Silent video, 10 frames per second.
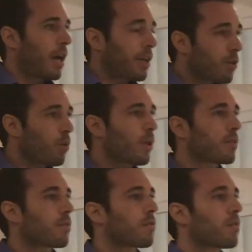And you know
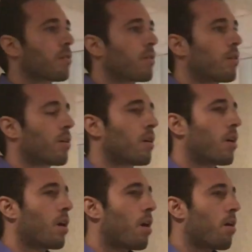what?
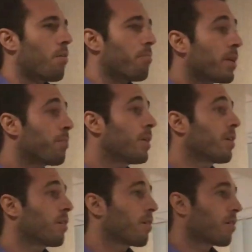Ming Ming,